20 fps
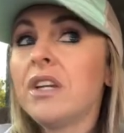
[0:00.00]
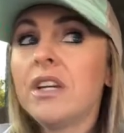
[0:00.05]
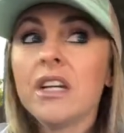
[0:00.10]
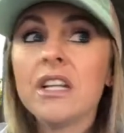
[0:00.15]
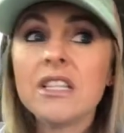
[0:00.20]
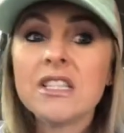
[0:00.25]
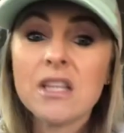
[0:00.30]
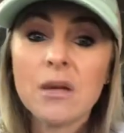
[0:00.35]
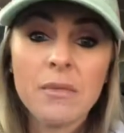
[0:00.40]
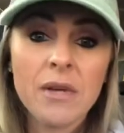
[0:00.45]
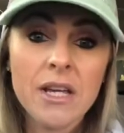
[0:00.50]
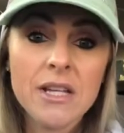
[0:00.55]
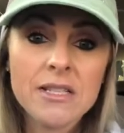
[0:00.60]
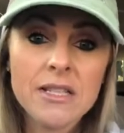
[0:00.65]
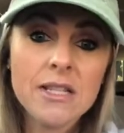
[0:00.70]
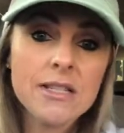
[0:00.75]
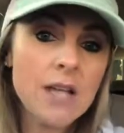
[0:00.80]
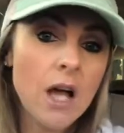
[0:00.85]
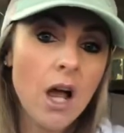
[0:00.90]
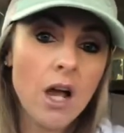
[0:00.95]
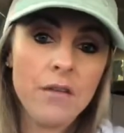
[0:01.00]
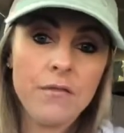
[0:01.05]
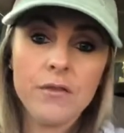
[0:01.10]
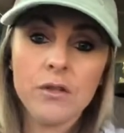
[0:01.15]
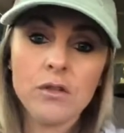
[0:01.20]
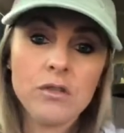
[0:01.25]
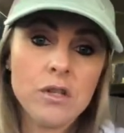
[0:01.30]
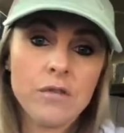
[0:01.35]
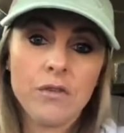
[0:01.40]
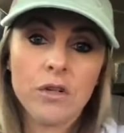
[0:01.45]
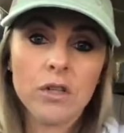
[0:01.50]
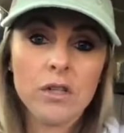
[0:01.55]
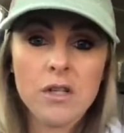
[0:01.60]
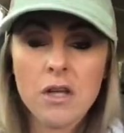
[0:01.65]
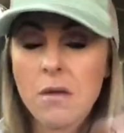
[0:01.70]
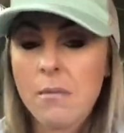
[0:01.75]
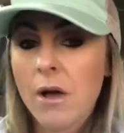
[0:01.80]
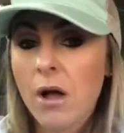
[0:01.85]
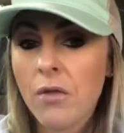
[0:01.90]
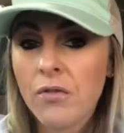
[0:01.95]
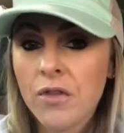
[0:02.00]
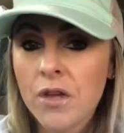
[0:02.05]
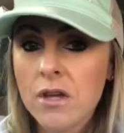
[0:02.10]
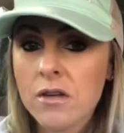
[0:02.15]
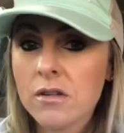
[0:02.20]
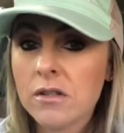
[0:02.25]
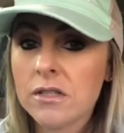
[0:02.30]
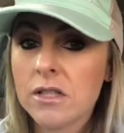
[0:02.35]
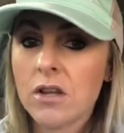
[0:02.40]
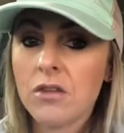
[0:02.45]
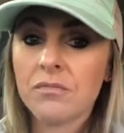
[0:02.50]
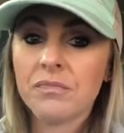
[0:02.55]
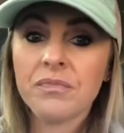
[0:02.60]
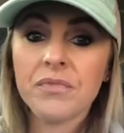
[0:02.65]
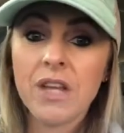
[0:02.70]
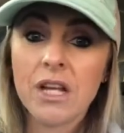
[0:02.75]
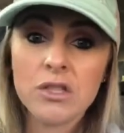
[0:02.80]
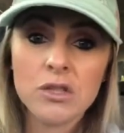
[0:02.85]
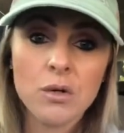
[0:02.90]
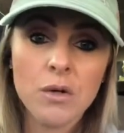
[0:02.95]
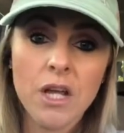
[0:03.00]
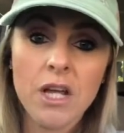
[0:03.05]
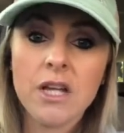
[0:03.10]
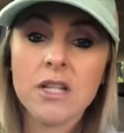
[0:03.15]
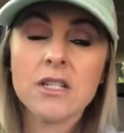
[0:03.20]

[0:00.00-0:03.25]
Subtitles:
in some cases I feel differently about things, and that's okay.